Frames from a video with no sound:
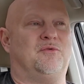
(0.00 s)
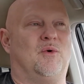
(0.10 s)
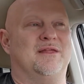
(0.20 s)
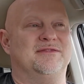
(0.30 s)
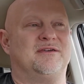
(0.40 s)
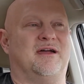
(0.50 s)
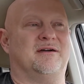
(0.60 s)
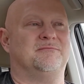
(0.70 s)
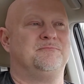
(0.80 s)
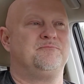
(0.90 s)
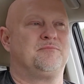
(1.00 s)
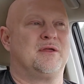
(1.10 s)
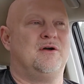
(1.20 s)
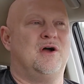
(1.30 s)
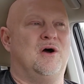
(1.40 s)
one thing.
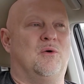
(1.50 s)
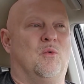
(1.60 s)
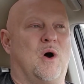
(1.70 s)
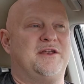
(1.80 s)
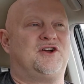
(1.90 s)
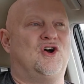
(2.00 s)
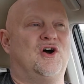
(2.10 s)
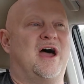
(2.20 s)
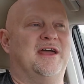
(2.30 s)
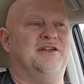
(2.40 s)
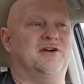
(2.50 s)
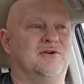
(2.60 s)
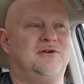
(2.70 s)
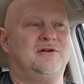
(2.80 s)
What could I do